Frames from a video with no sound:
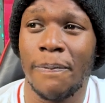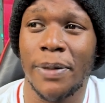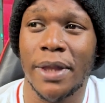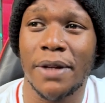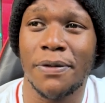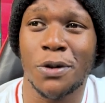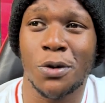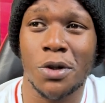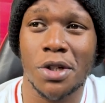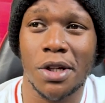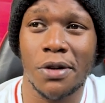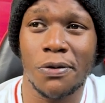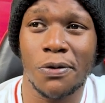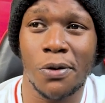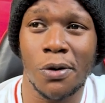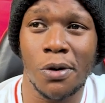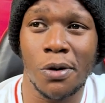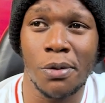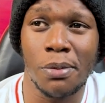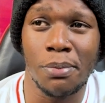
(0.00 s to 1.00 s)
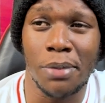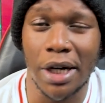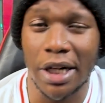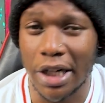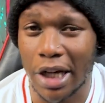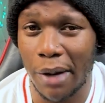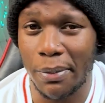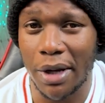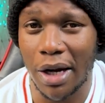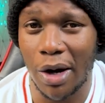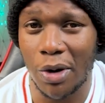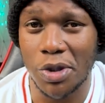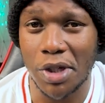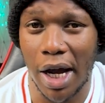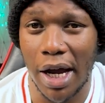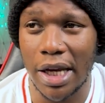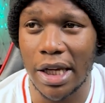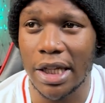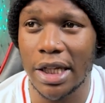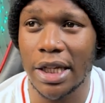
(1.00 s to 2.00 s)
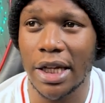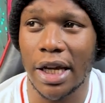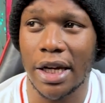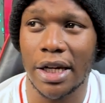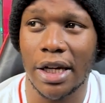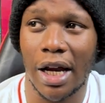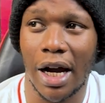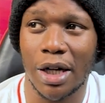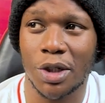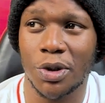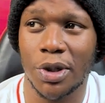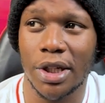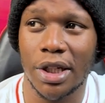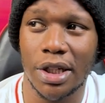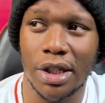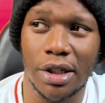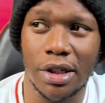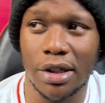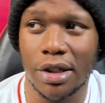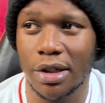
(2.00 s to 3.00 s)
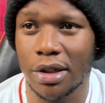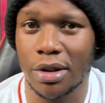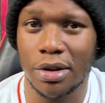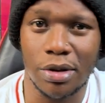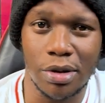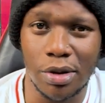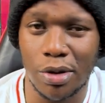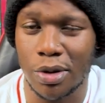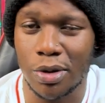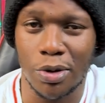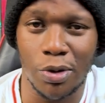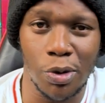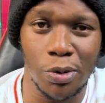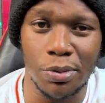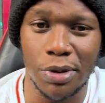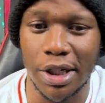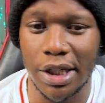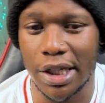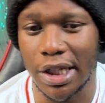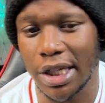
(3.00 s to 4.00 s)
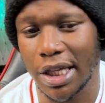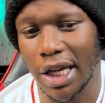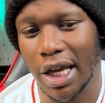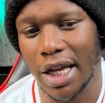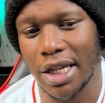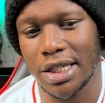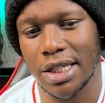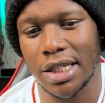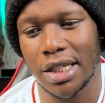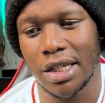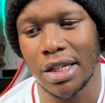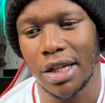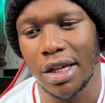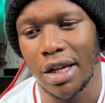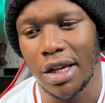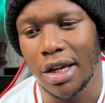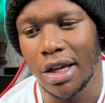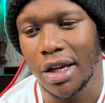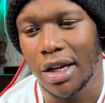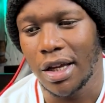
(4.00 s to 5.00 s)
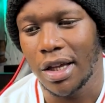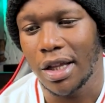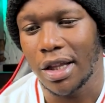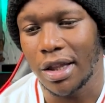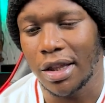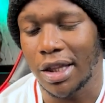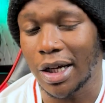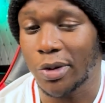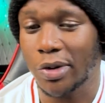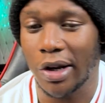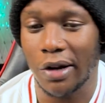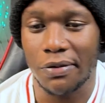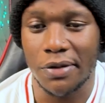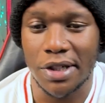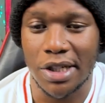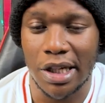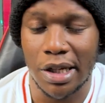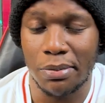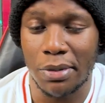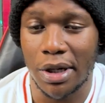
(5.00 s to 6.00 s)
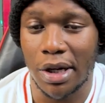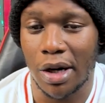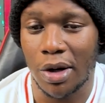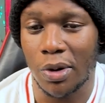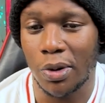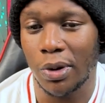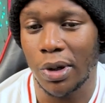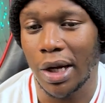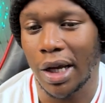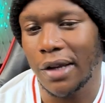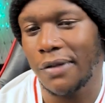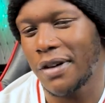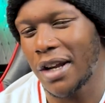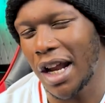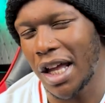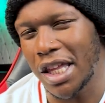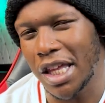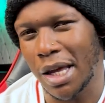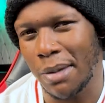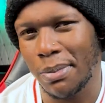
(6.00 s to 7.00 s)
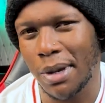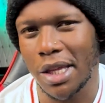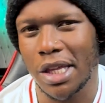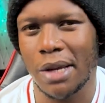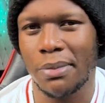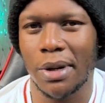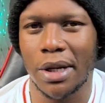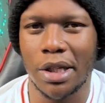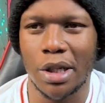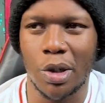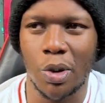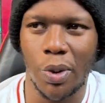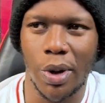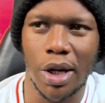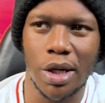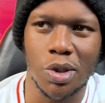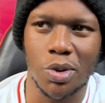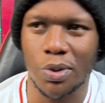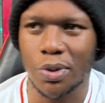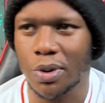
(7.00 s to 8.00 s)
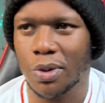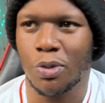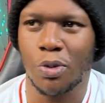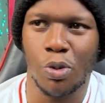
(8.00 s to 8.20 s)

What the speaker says: If it wasn't for Brin coming out early and actually kumnini kiasi, that would have easily been a goal. Even Anyembe, Anyembe did well to